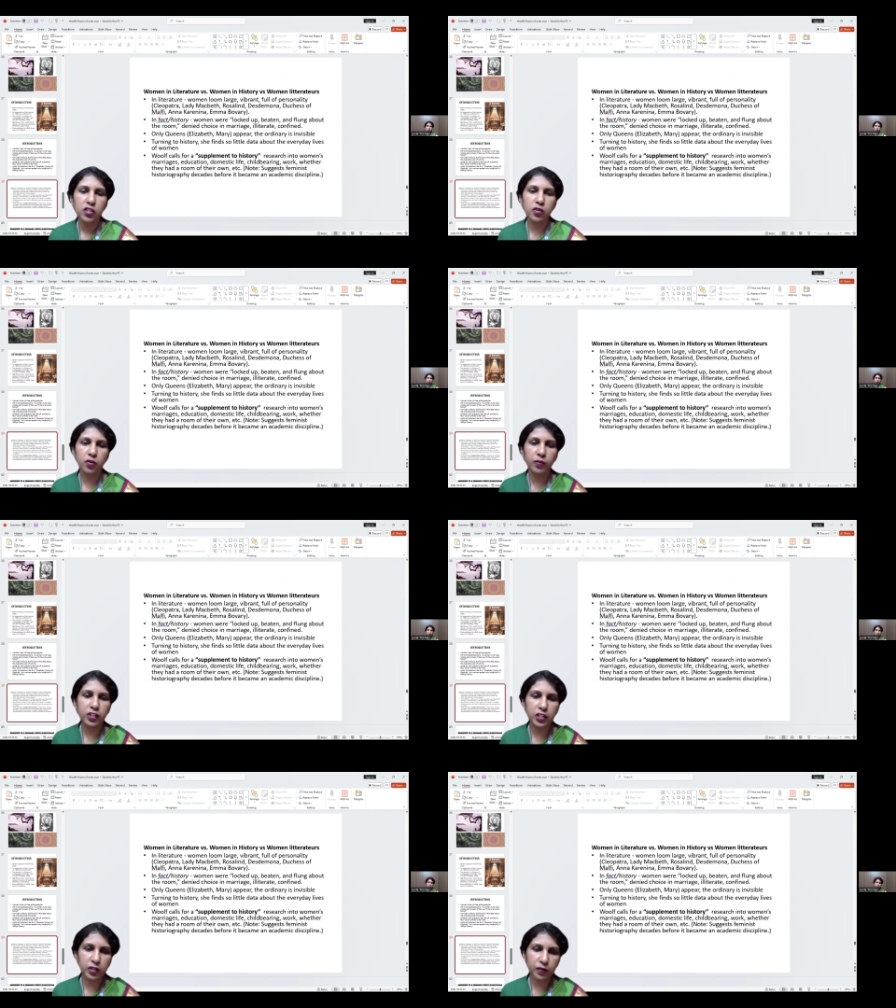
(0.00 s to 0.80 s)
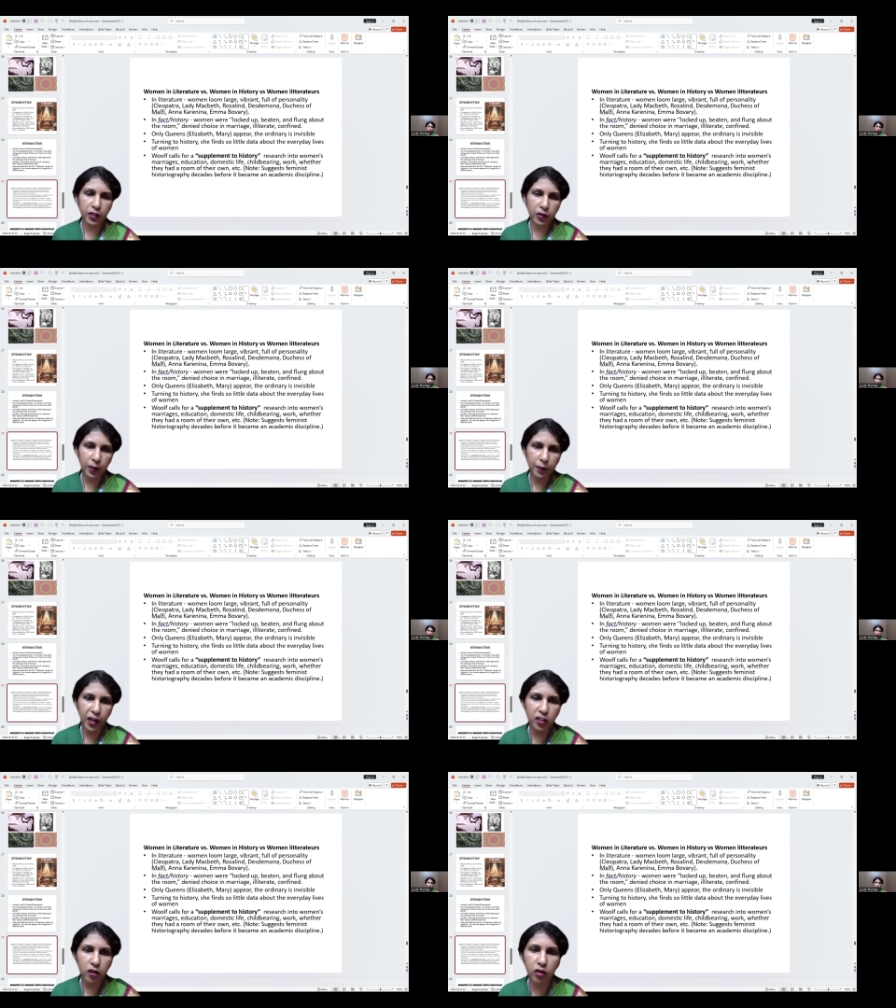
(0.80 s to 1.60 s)
So when you
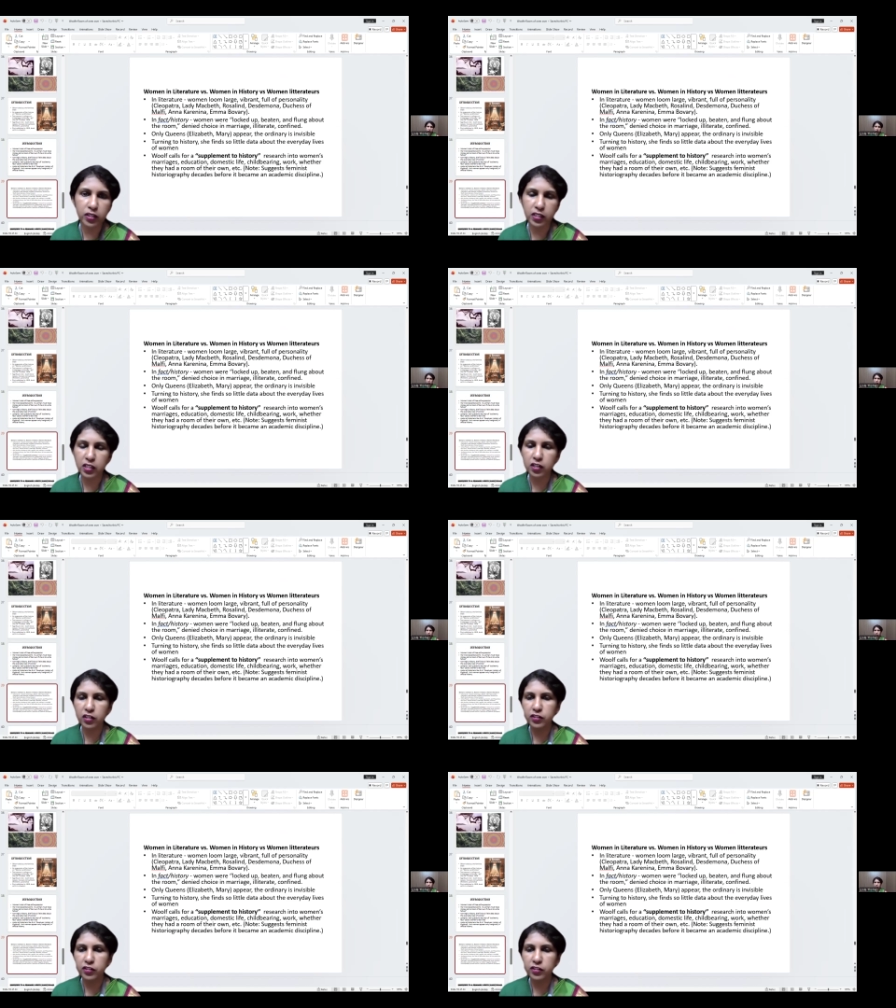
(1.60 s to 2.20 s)
combine all this, in